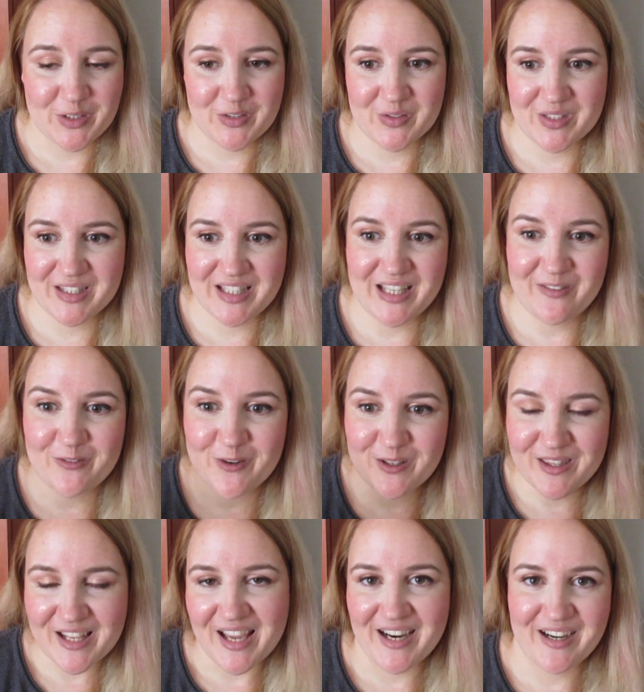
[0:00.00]
because they were
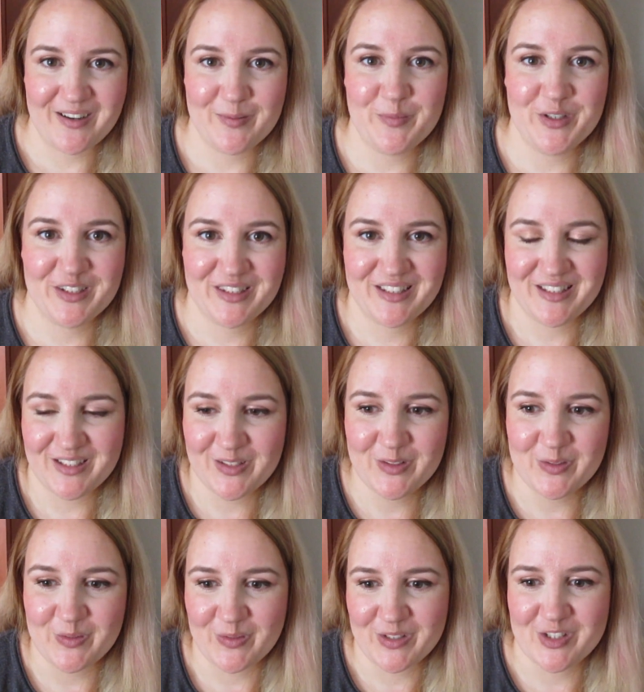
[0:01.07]
there, but you
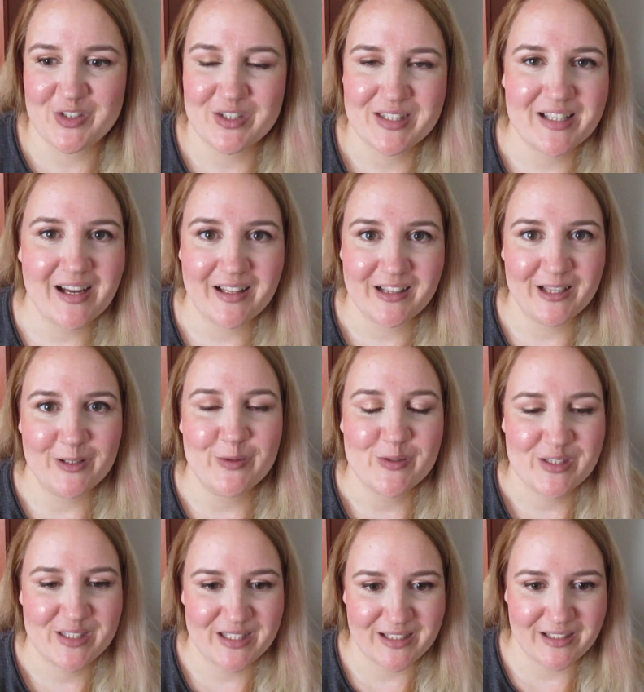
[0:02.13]
know, it just got
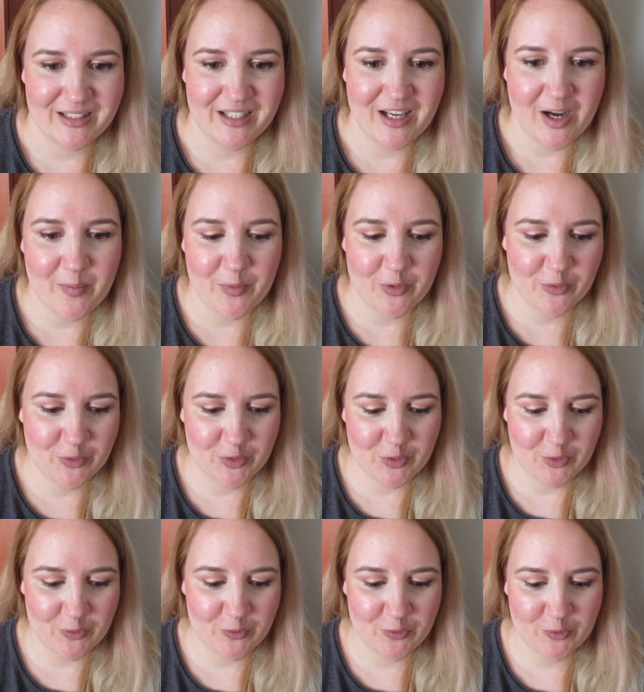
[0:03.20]
lost in the amount
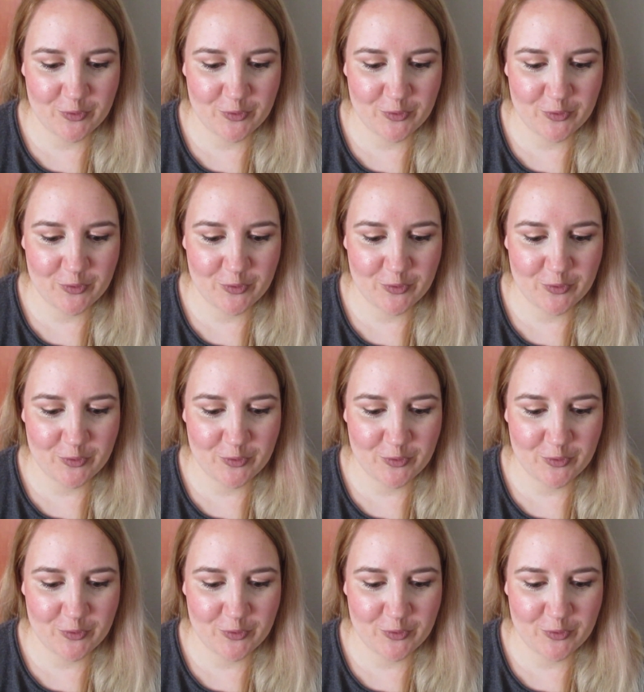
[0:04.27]
of